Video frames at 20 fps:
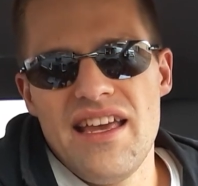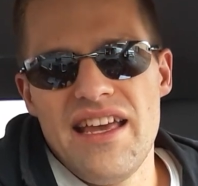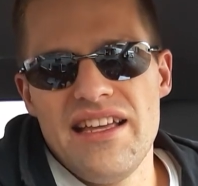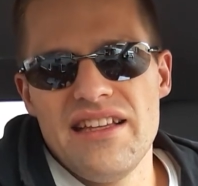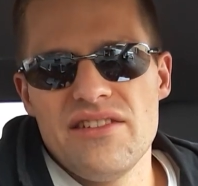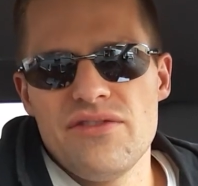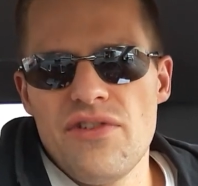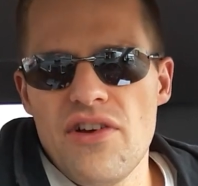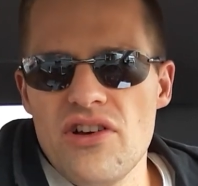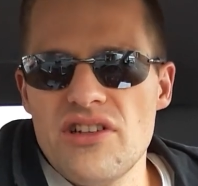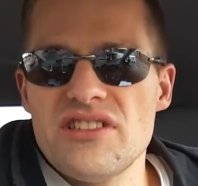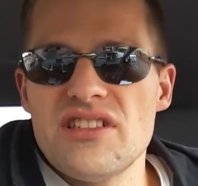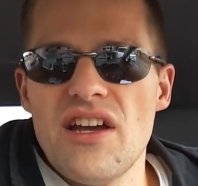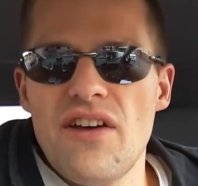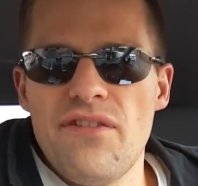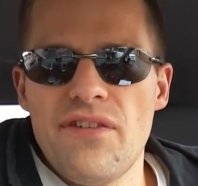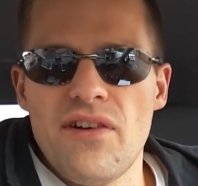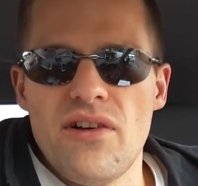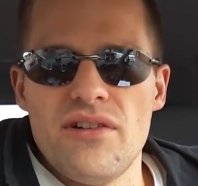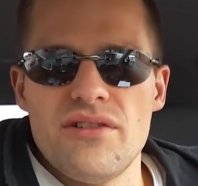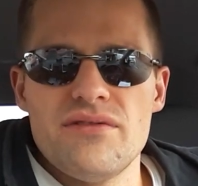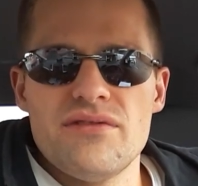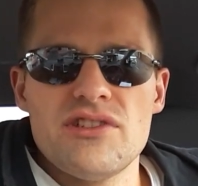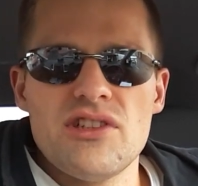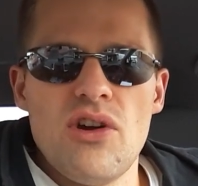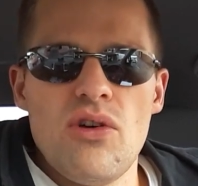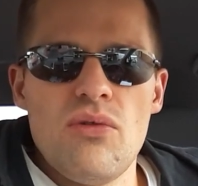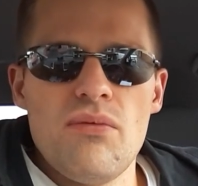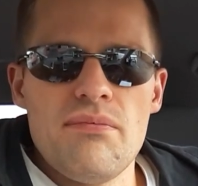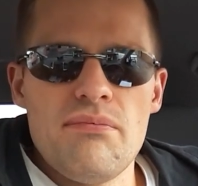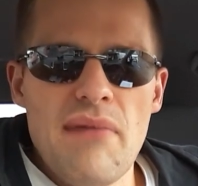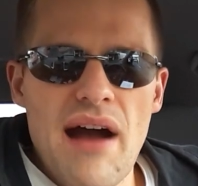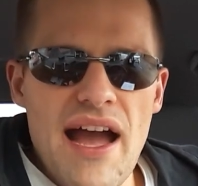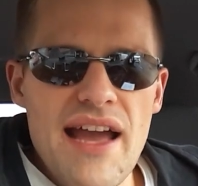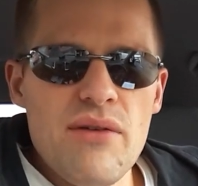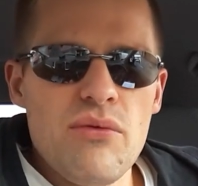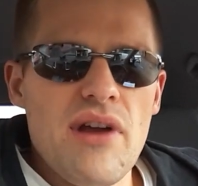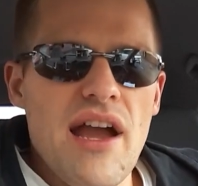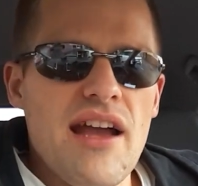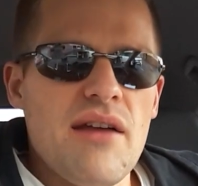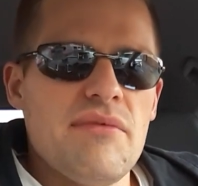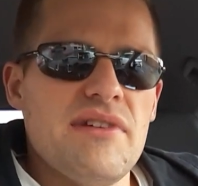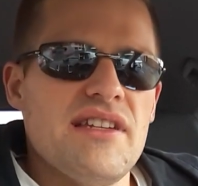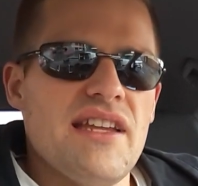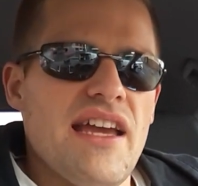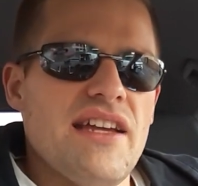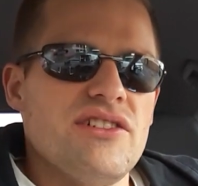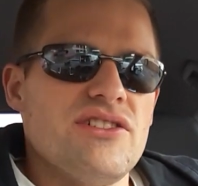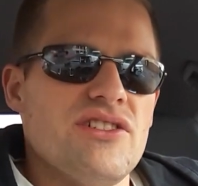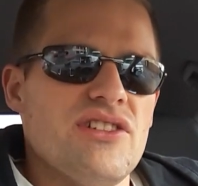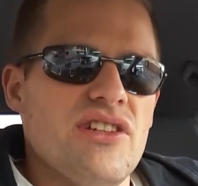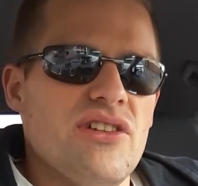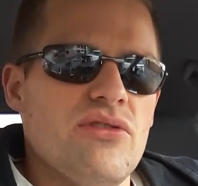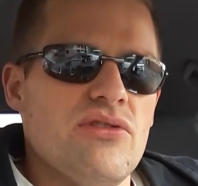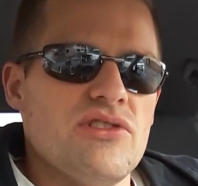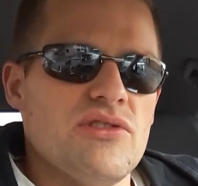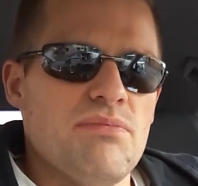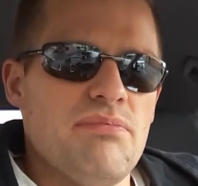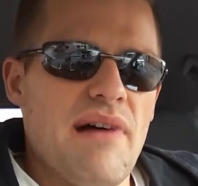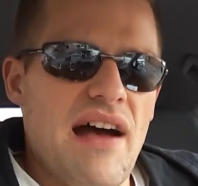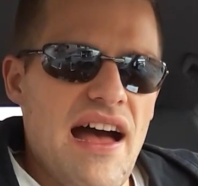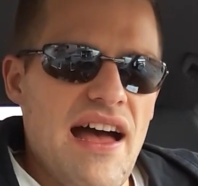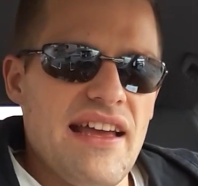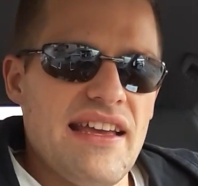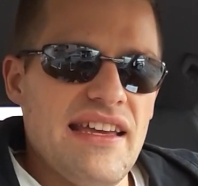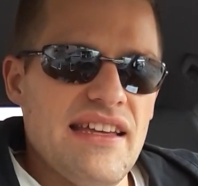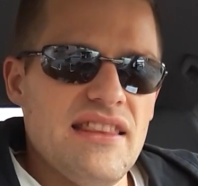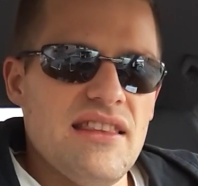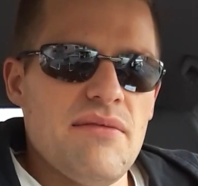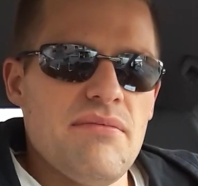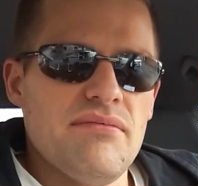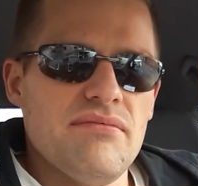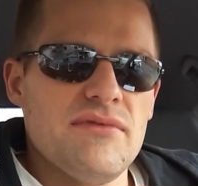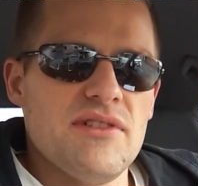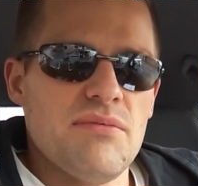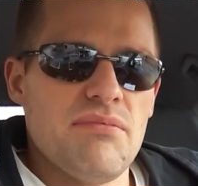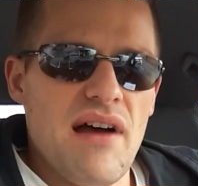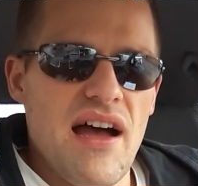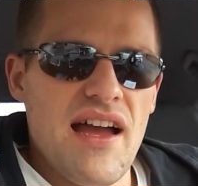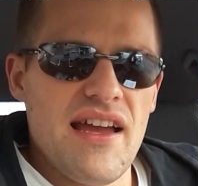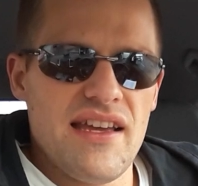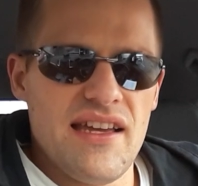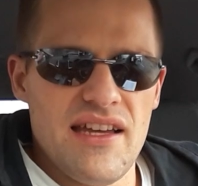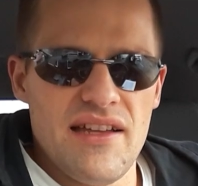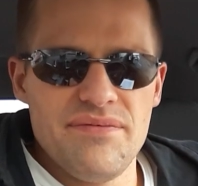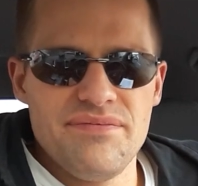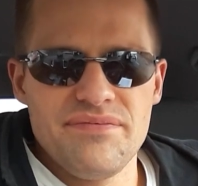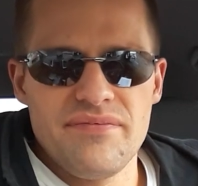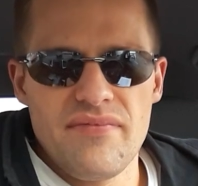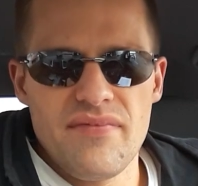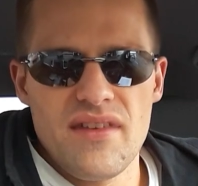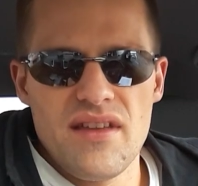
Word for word: And it's very difficult. So, my recommendation to you is buy, get them to buy in